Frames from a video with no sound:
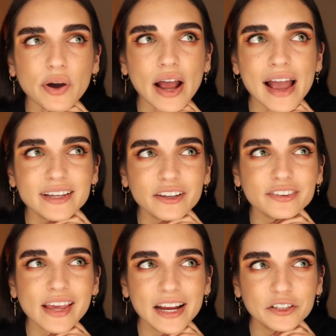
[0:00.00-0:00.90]
But I guess
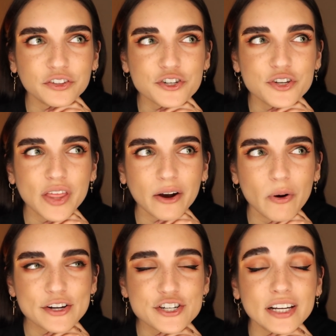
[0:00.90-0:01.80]
the answer to that
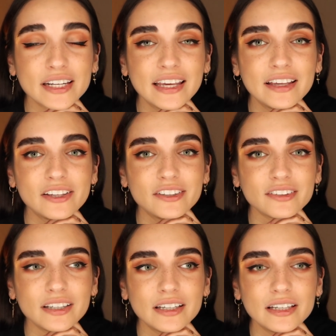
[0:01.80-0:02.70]
question
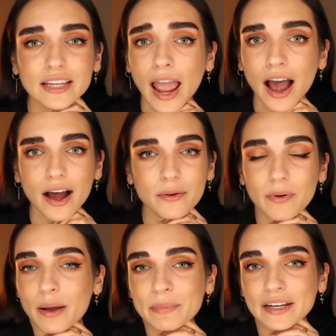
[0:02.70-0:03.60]
is yeah.
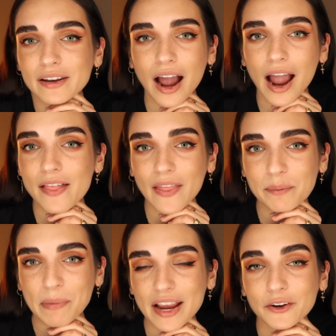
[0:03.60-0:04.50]
I mean, I
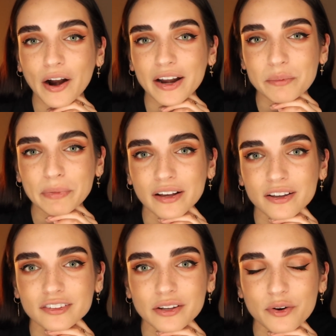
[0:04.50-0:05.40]
like my handwriting
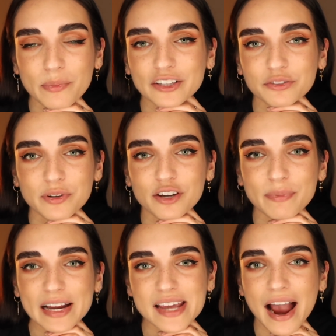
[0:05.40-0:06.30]
because it reminds me of
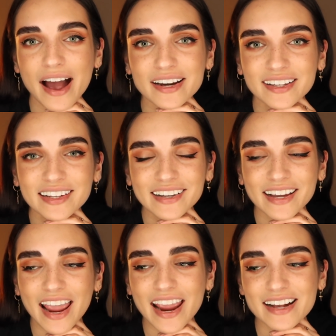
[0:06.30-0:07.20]
my dad,
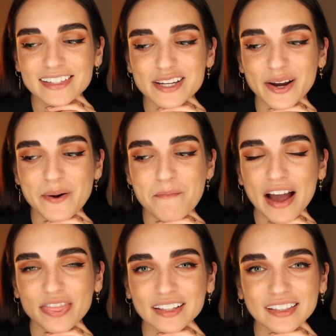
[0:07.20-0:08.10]
and
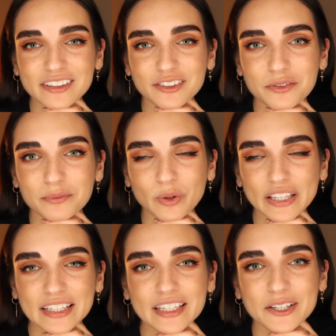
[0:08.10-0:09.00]
I think that's
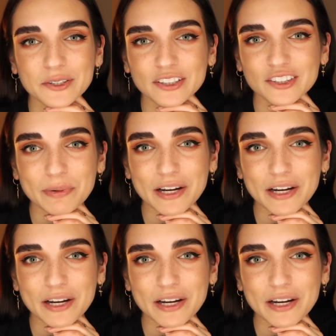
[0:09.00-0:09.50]
really cute and